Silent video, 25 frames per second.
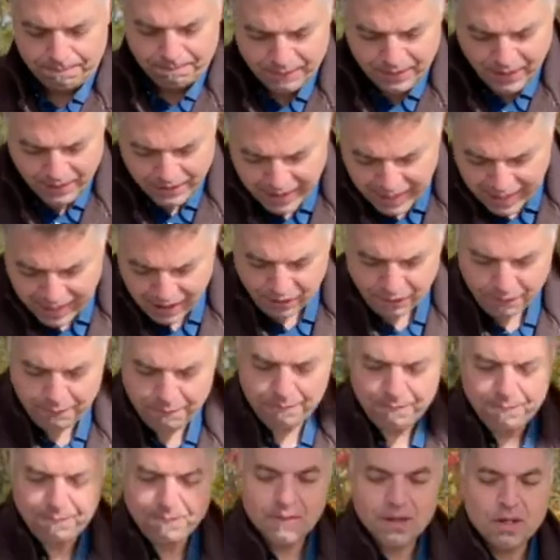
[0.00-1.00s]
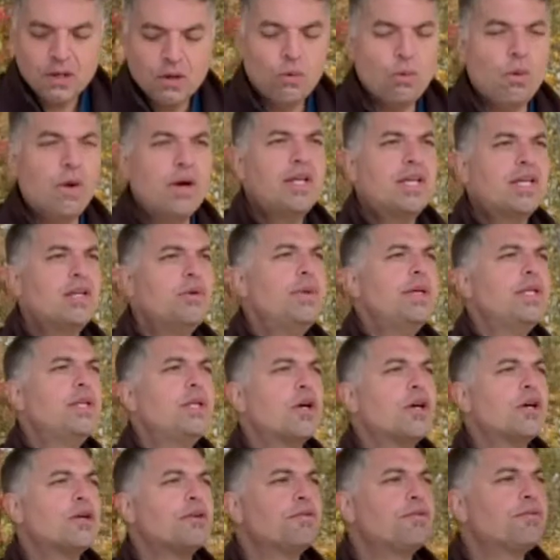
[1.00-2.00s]
Now, what can we
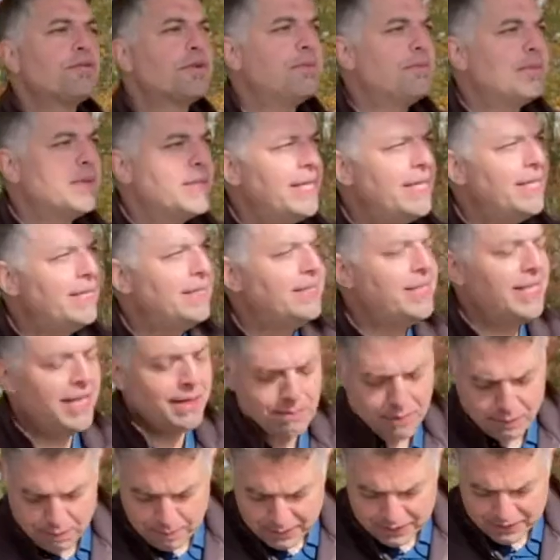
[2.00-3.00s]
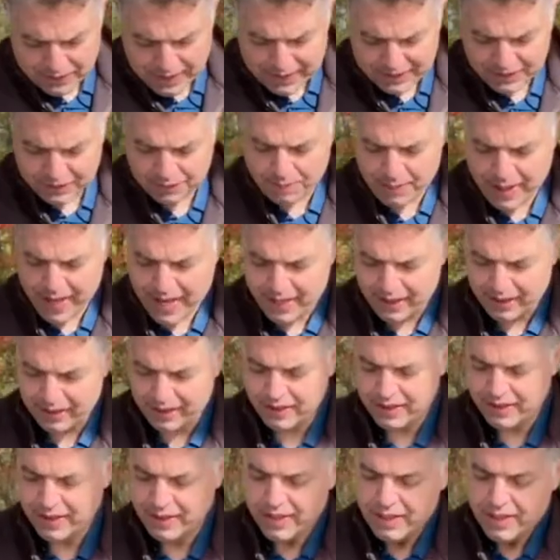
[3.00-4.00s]
learn from the demon-possessed
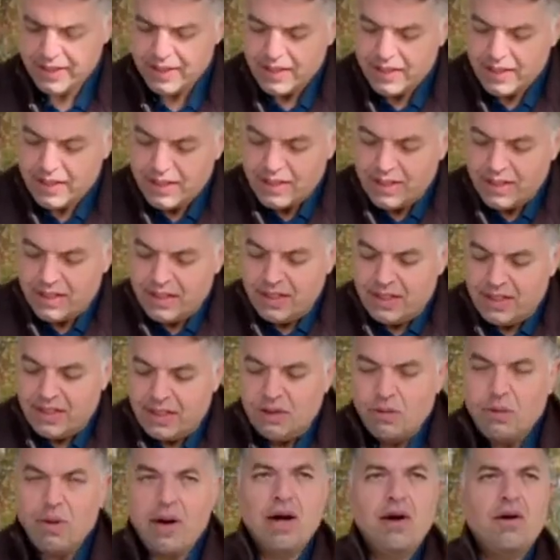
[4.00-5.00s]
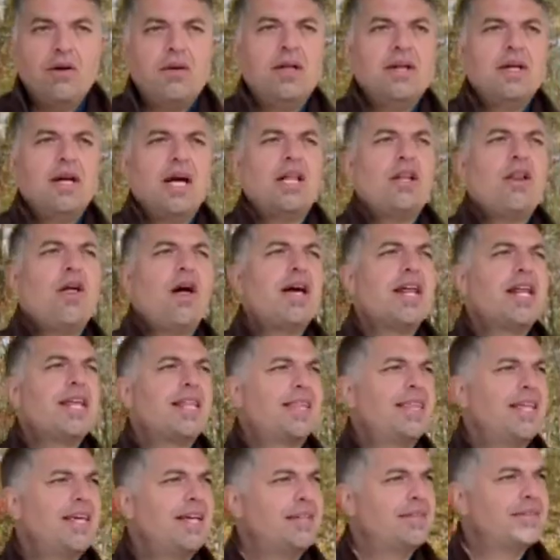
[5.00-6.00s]
man? Well, a lot
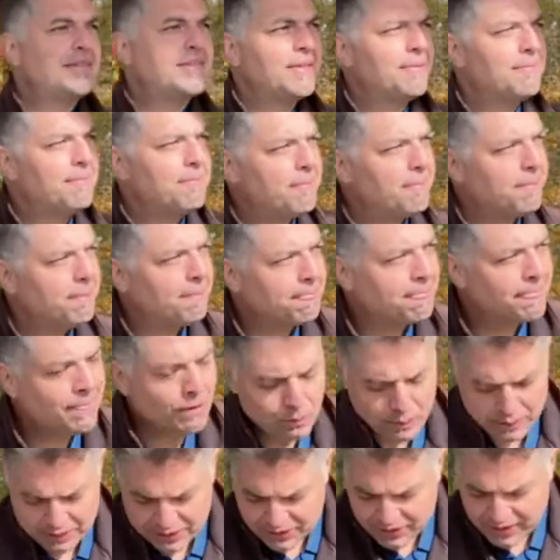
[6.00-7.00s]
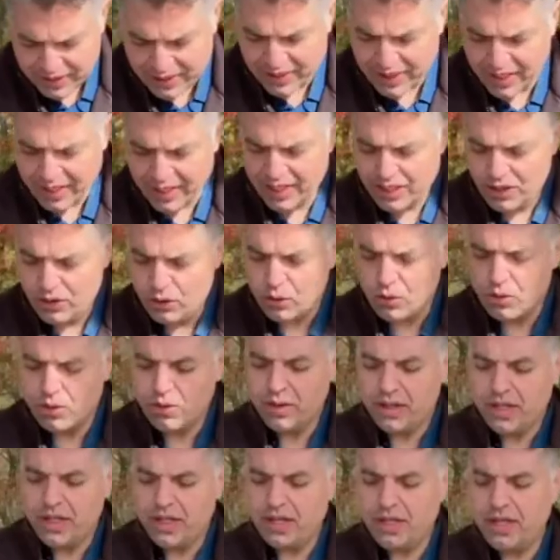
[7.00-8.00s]
of things. We see that
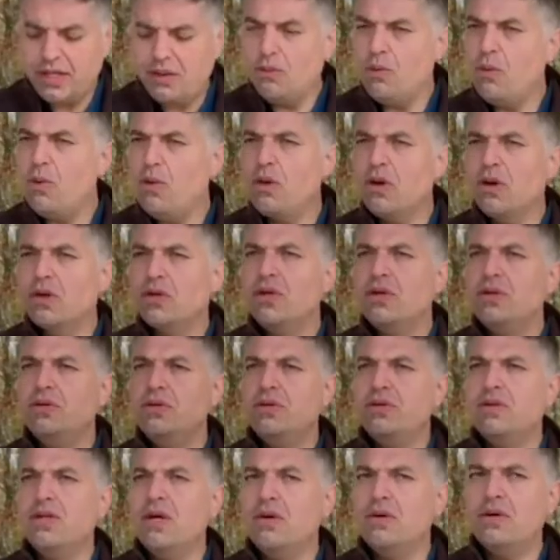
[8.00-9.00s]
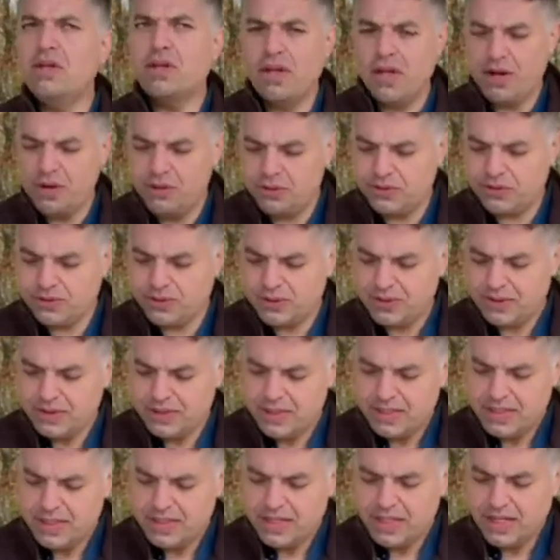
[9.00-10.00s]
he wore no clothes.
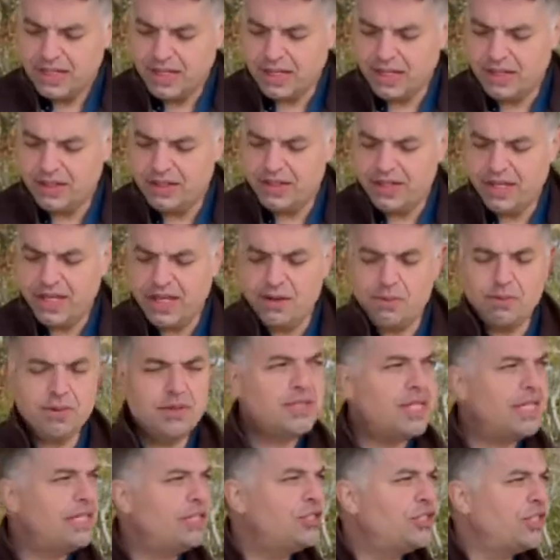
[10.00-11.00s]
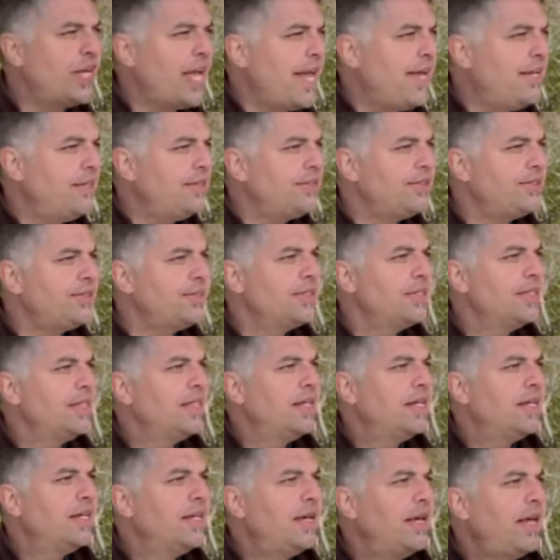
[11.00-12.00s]
He was in chains.
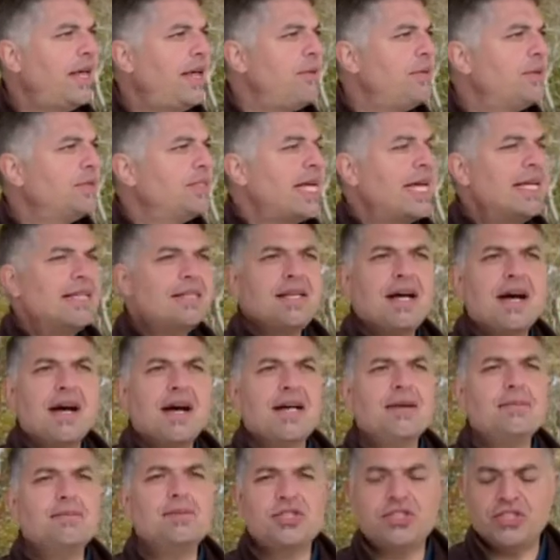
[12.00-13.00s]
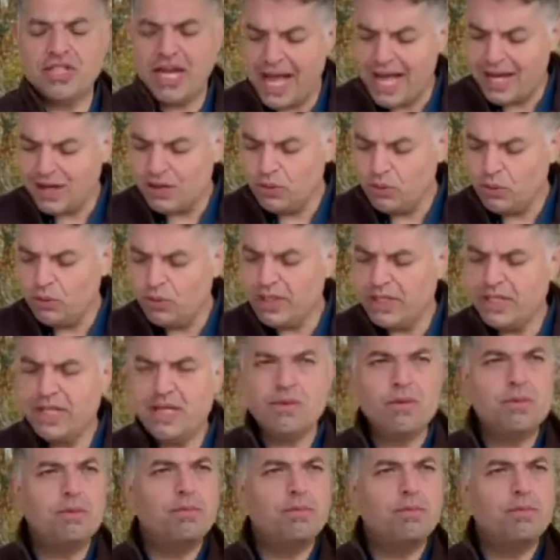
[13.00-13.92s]
He was at times shackled, and he would